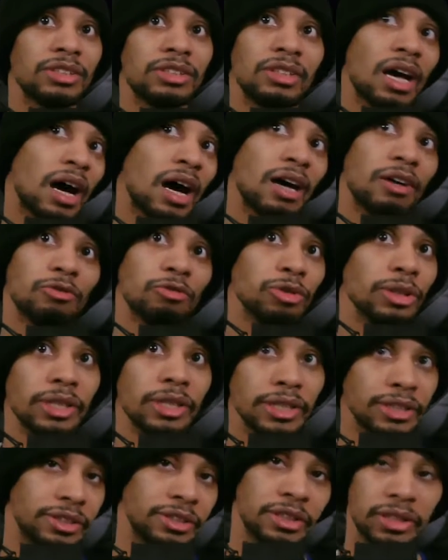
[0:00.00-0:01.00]

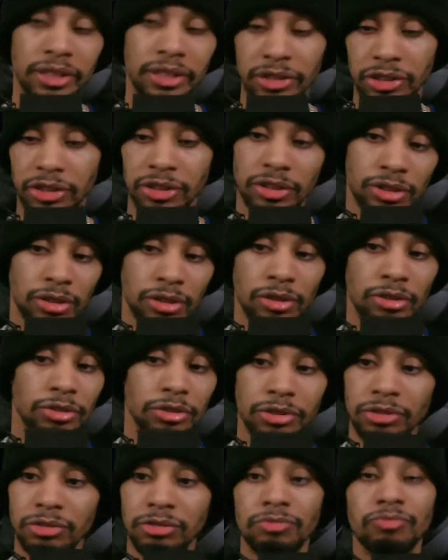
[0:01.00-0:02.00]
non-realistic. It's just,
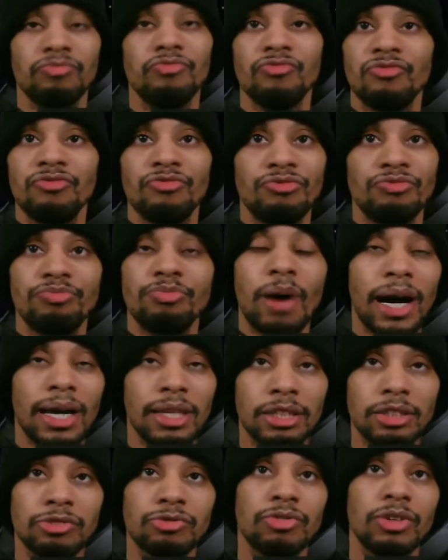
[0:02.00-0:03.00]
it's
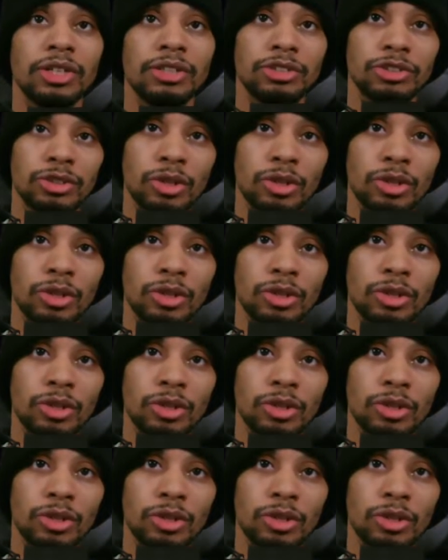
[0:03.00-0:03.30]
mindless fun.